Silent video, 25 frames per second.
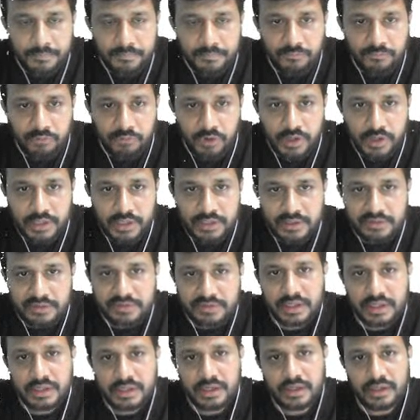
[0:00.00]
what is this
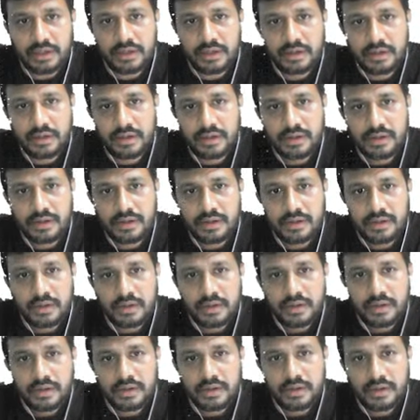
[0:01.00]
signal?
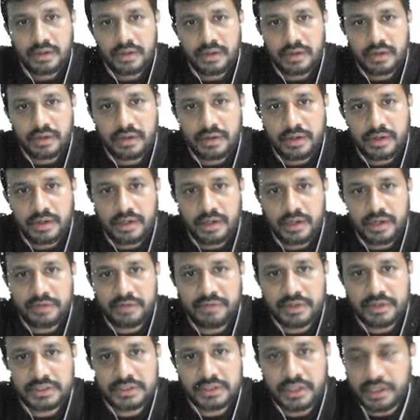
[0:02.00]
Delayed
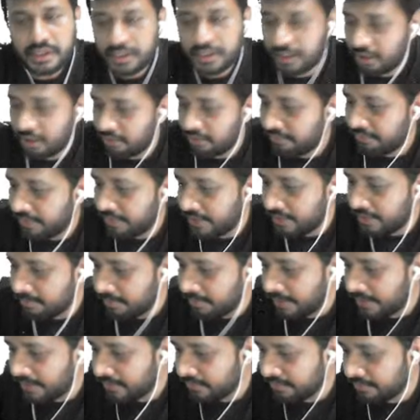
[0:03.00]
version, del of n
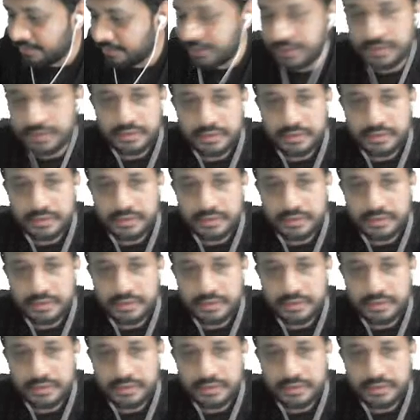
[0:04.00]
minus 1.